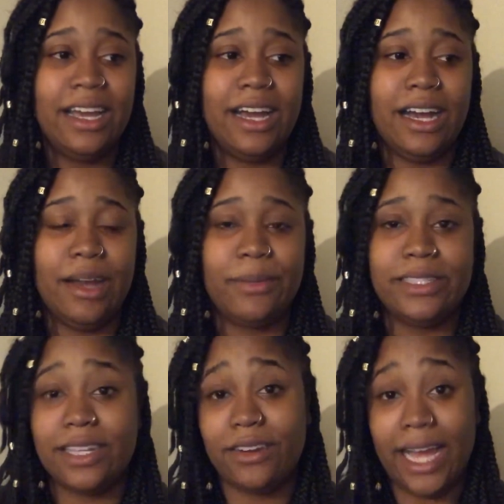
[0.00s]

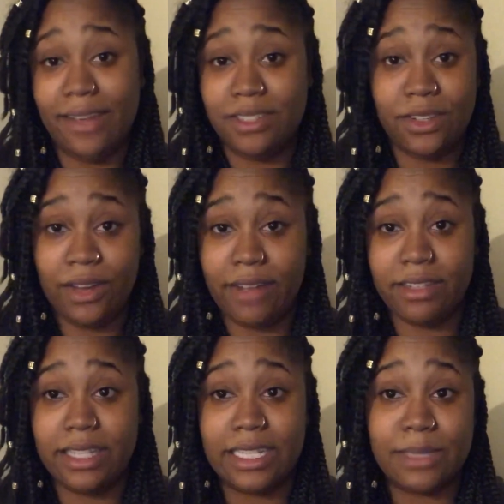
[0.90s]
because they don't have to know
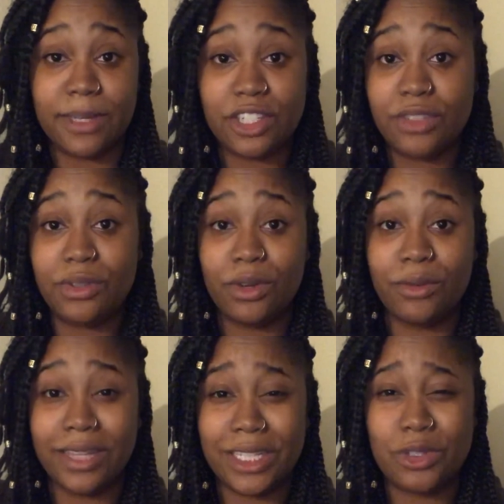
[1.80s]
everything, especially if you don't
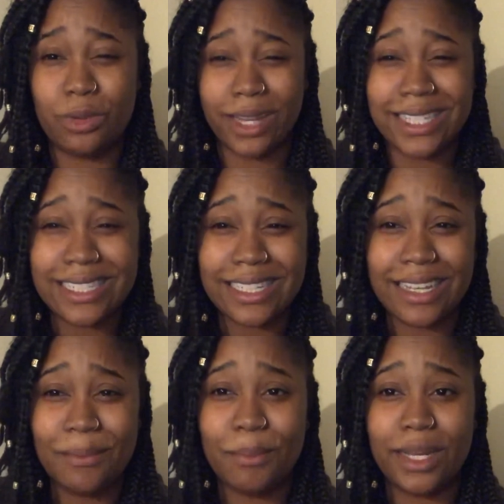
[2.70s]
really trust
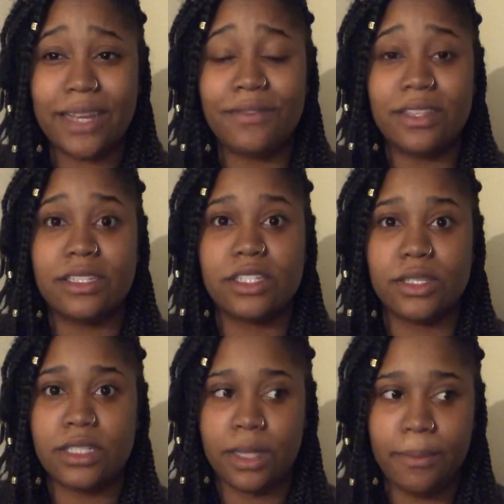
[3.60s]
them. But if there's
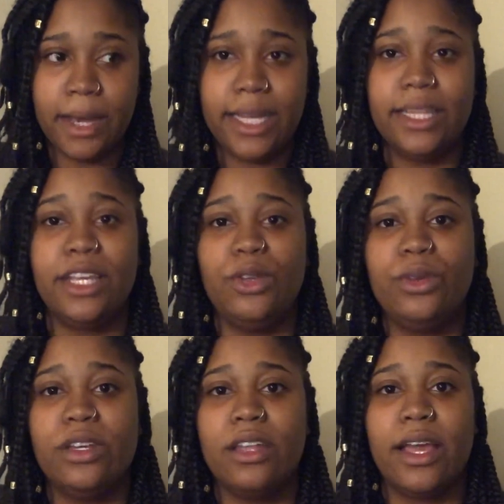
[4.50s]
just somebody that you
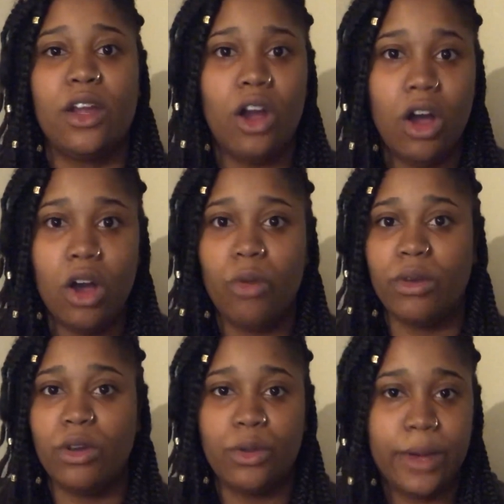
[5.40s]
can like call
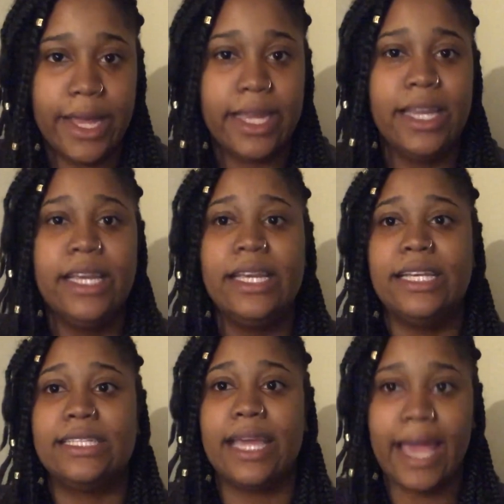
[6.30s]
real quick
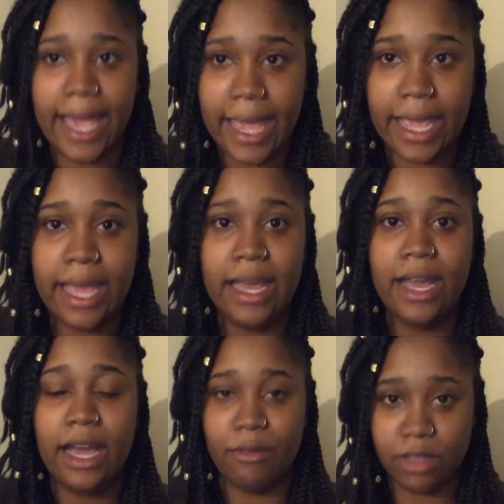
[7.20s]
and say, hey,
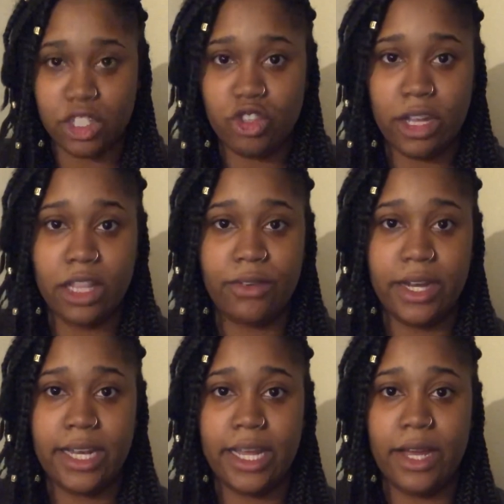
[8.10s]
I'm really struggling
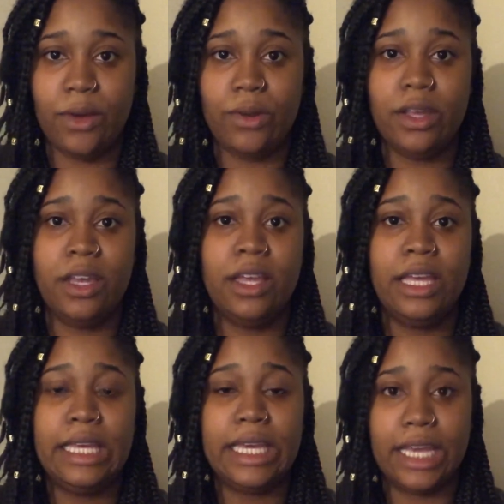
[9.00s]
right now,
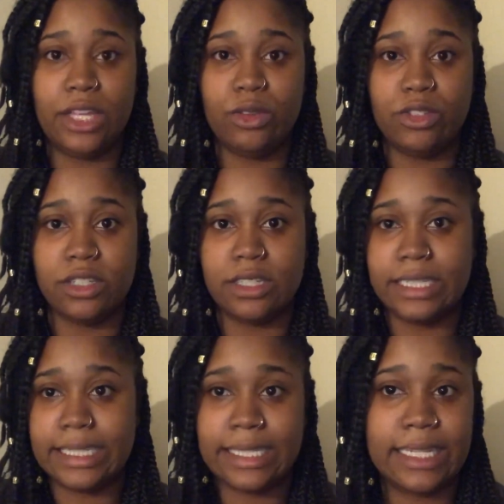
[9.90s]
can you just
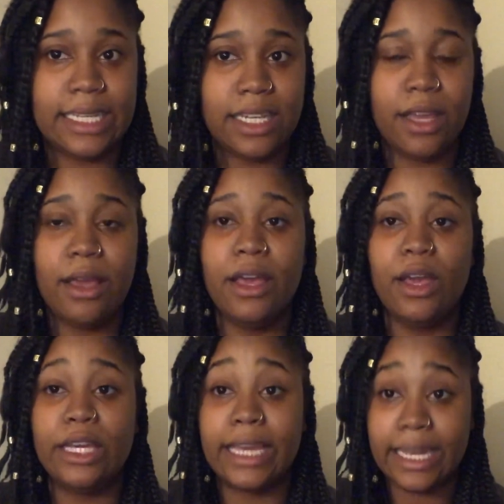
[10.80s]
listen?
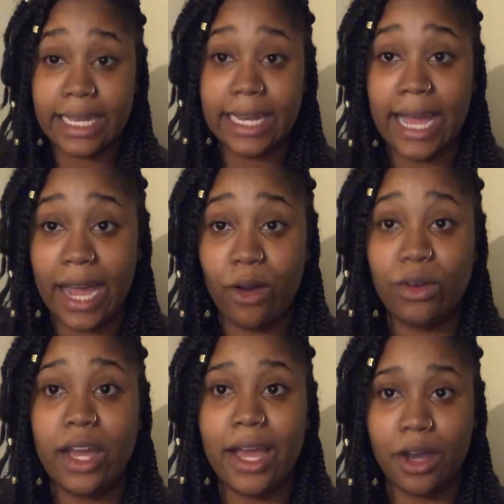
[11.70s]
Getting it
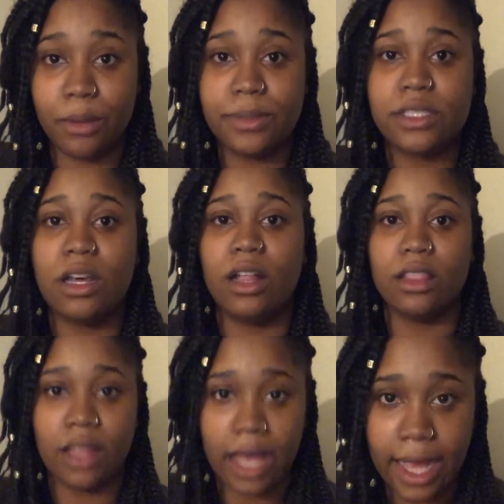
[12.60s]
out helps a
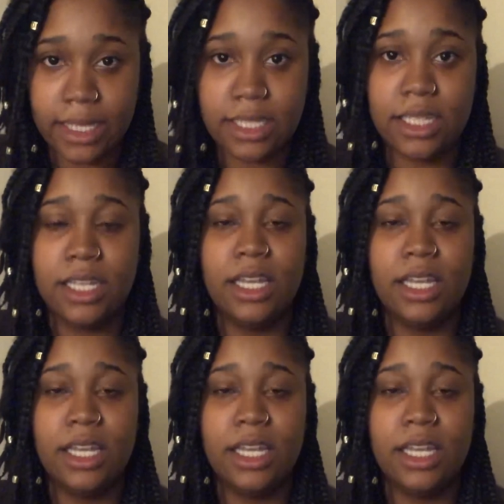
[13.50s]
lot.